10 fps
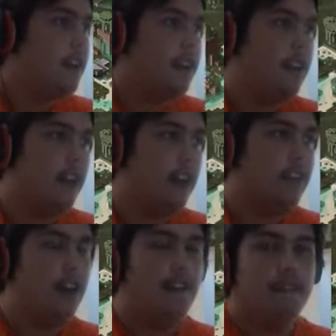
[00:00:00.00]
Next
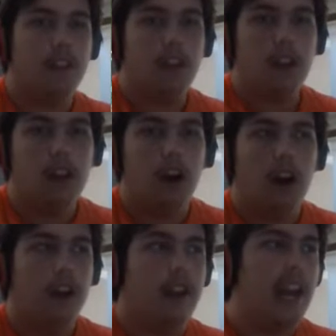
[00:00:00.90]
up,
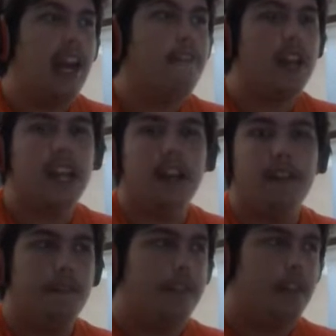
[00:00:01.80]
our cave-in
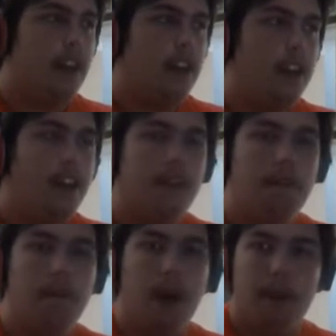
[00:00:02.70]
is in Pumpkin